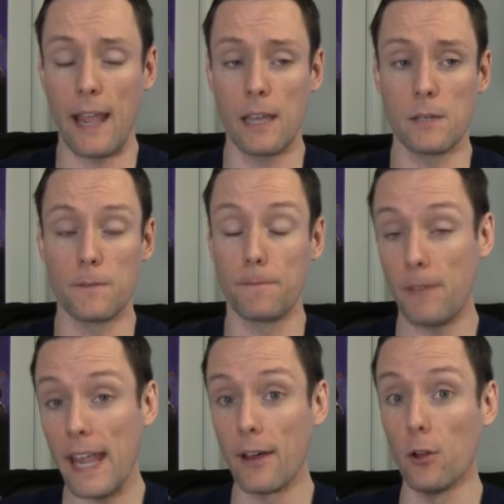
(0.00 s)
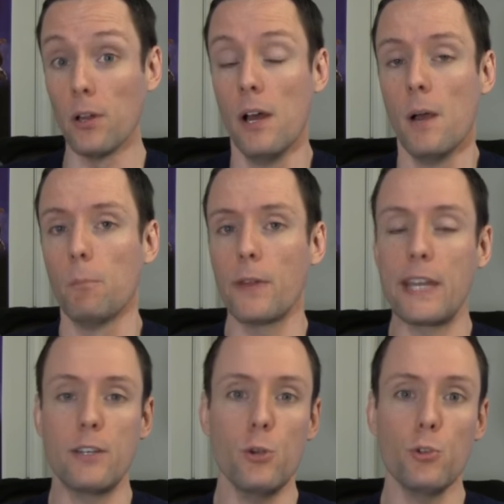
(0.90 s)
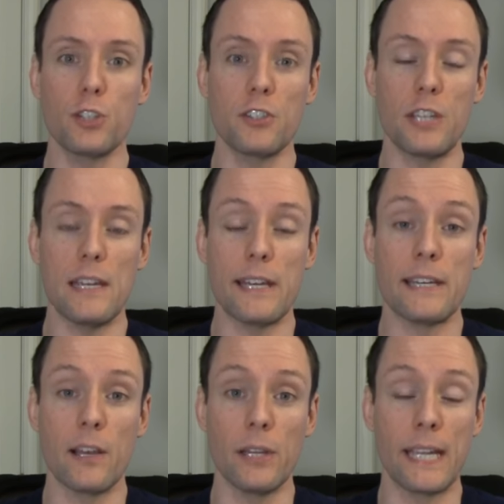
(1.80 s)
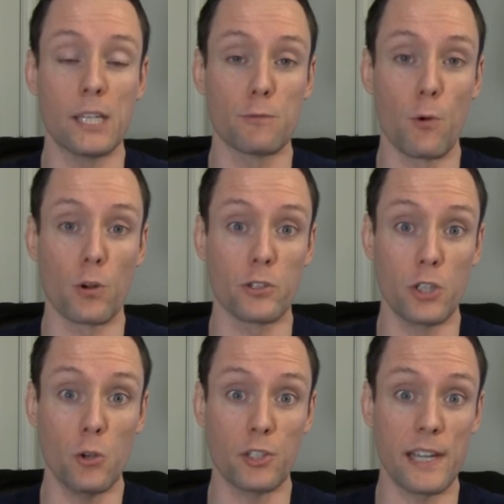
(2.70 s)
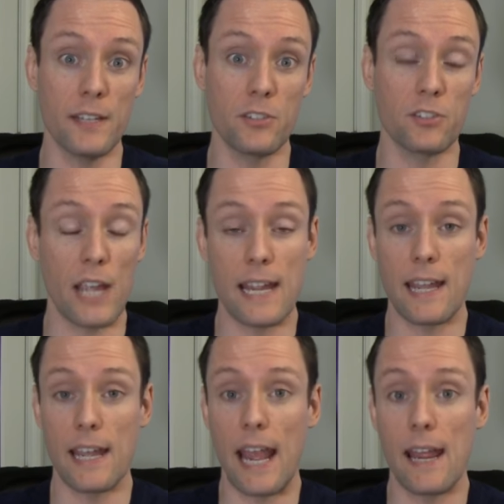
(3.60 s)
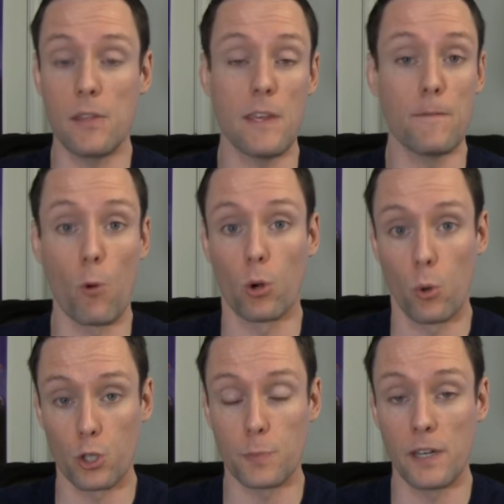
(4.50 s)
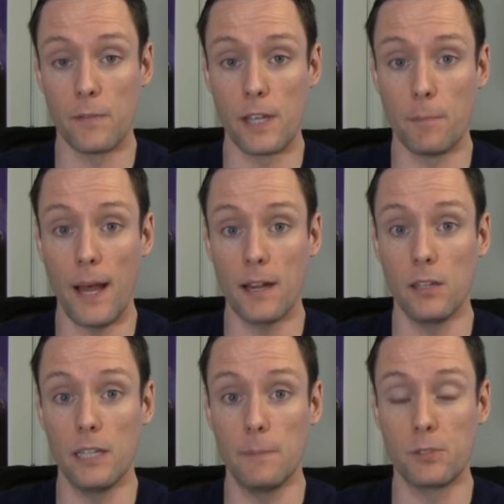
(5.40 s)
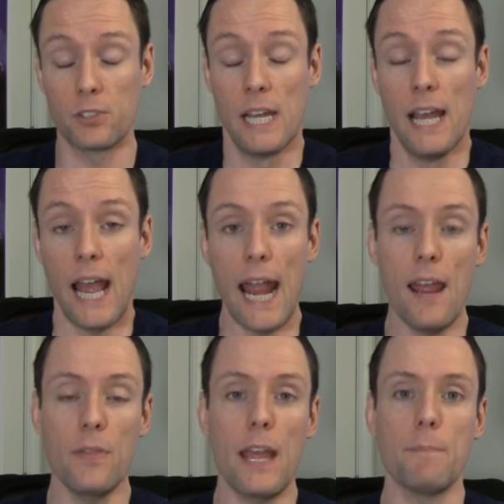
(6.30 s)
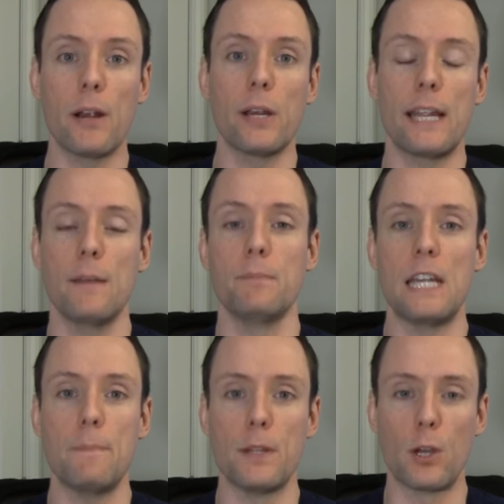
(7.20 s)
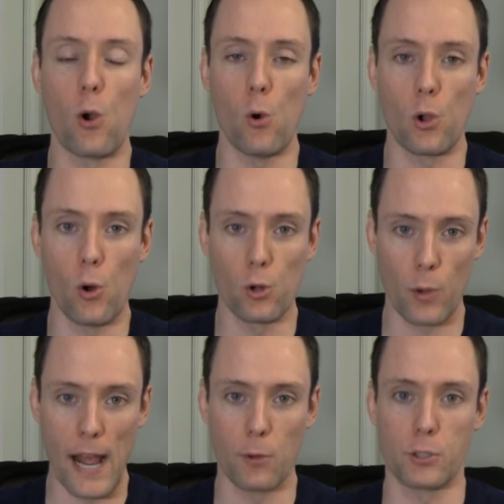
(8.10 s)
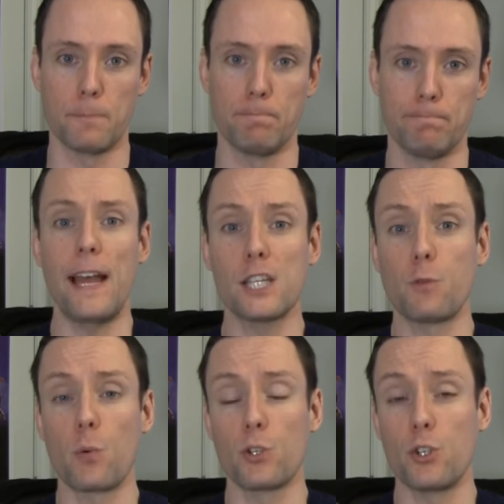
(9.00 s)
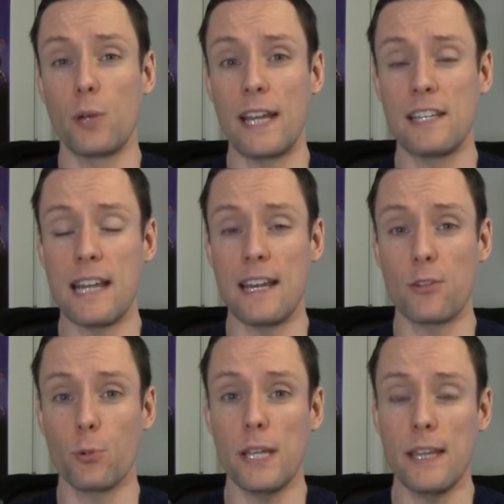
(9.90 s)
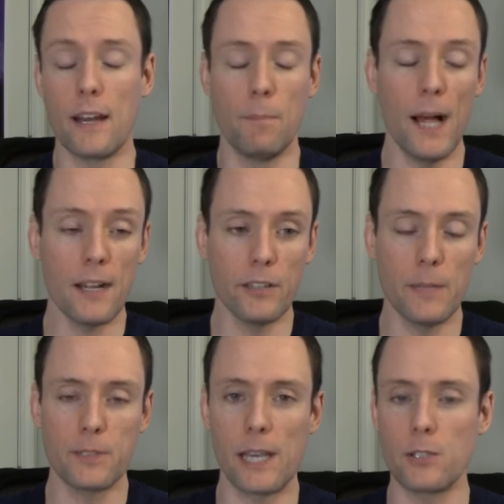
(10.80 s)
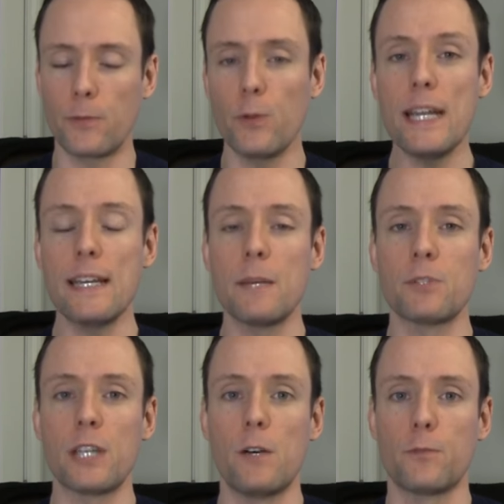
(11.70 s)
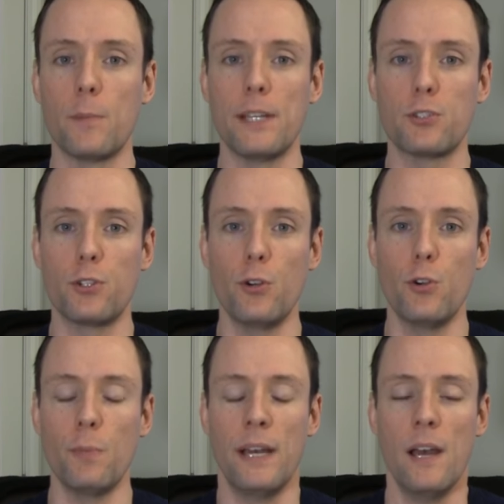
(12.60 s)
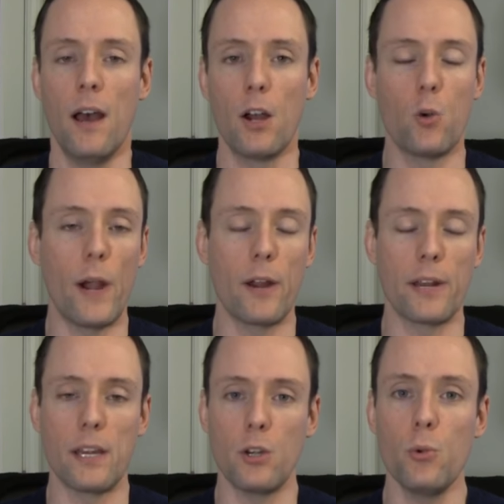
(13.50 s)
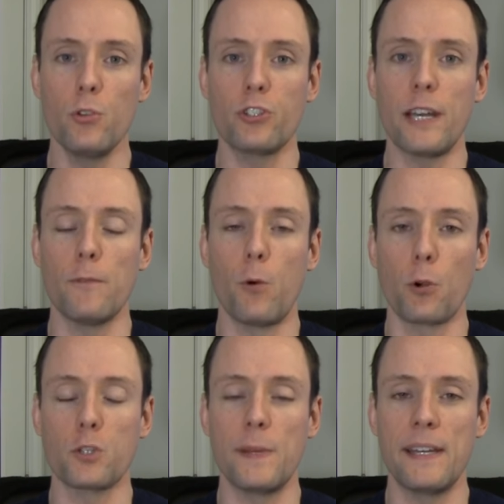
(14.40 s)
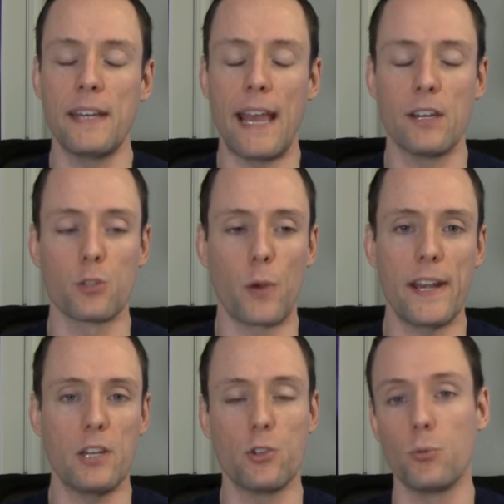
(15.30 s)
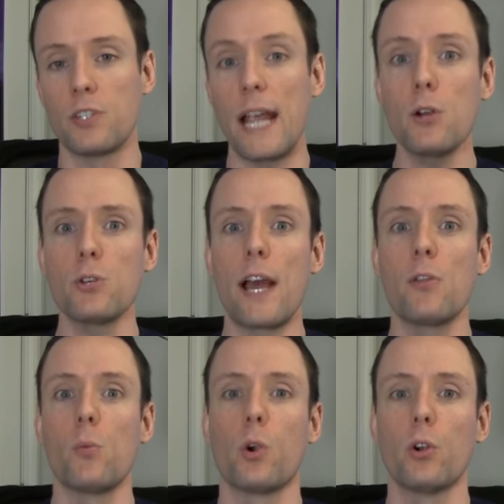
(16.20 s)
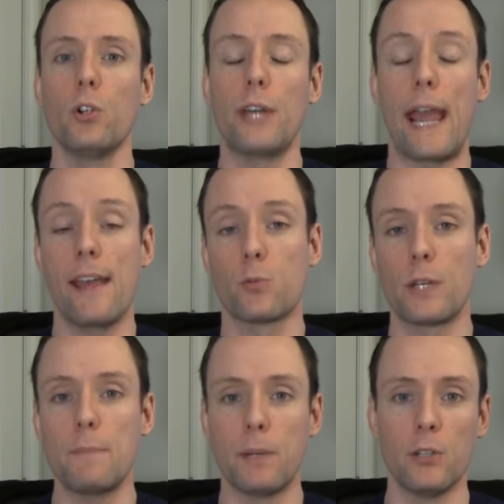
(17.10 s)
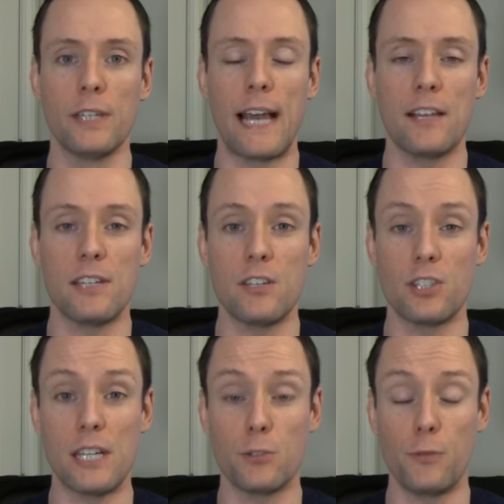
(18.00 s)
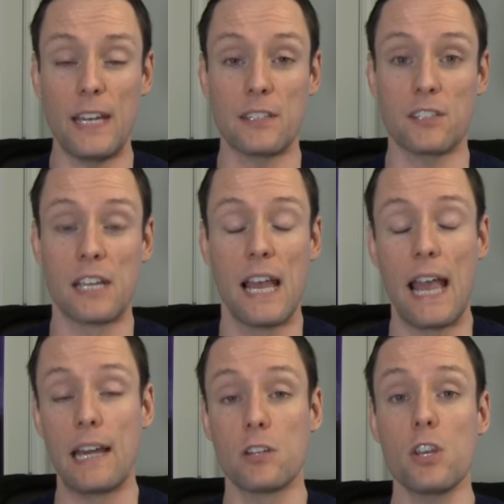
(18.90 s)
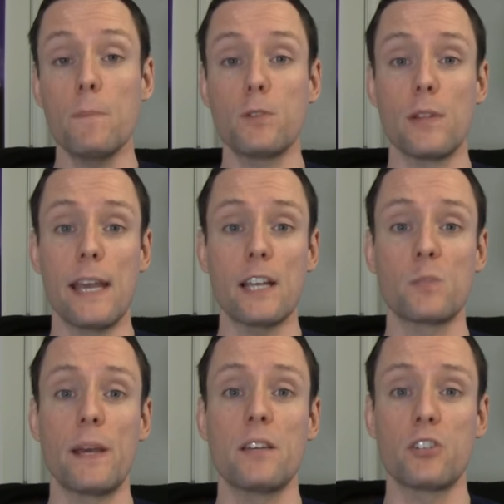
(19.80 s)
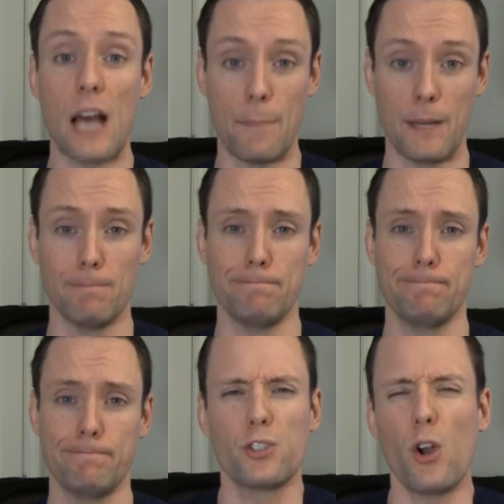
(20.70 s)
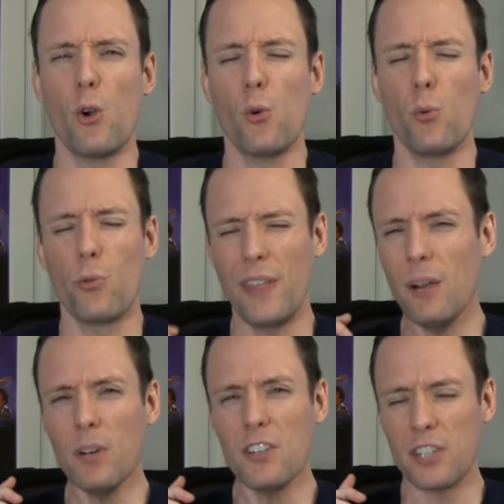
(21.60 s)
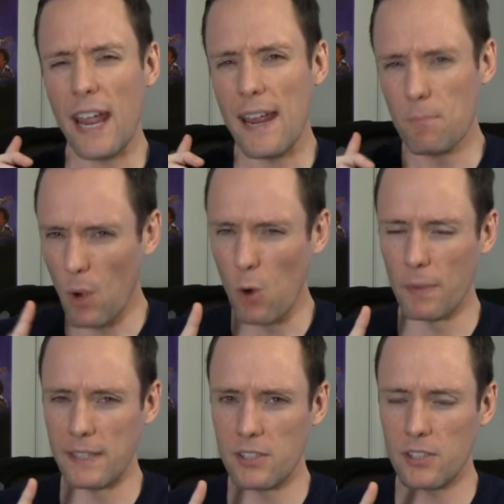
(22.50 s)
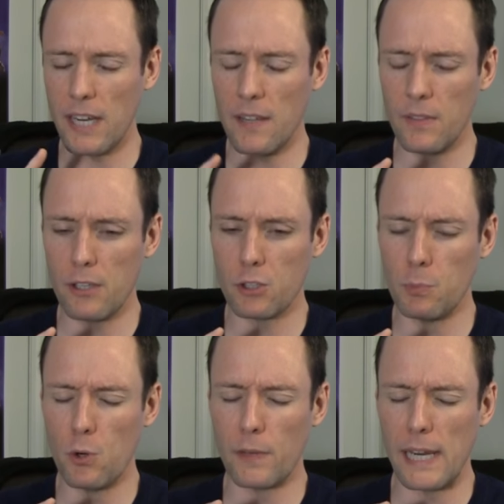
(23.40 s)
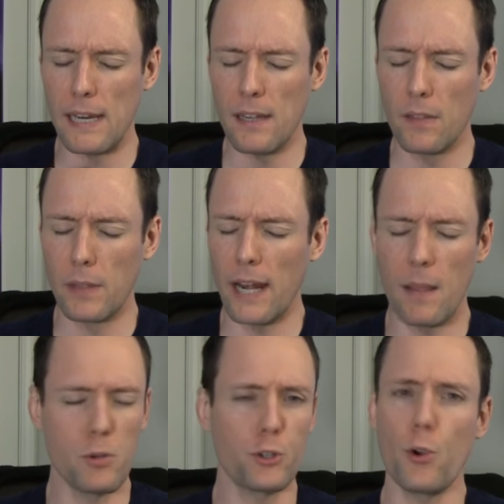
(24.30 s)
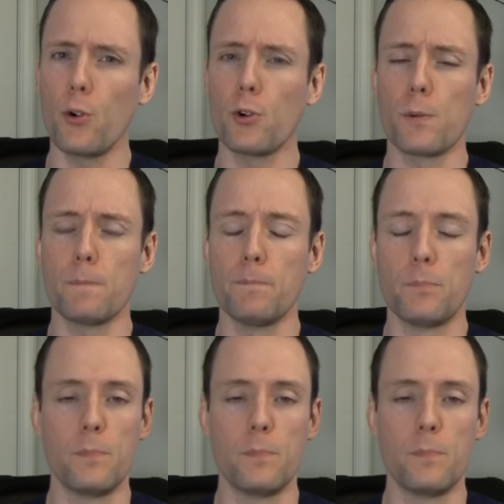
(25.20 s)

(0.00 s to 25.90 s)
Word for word: and fail, but they do succeed in killing his four associates, aka the Four Horsemen of the Apocalypse, and they bury him deep in the coal coal ground. Fast forward to 1983, and Apocalypse has freed himself from his tomb, acquired a new set of horsemen, and is ready to tear down the world and rebuild it as he sees fit. And it's up to the X Men to stop him. So, there is a moment in this movie that I'm sure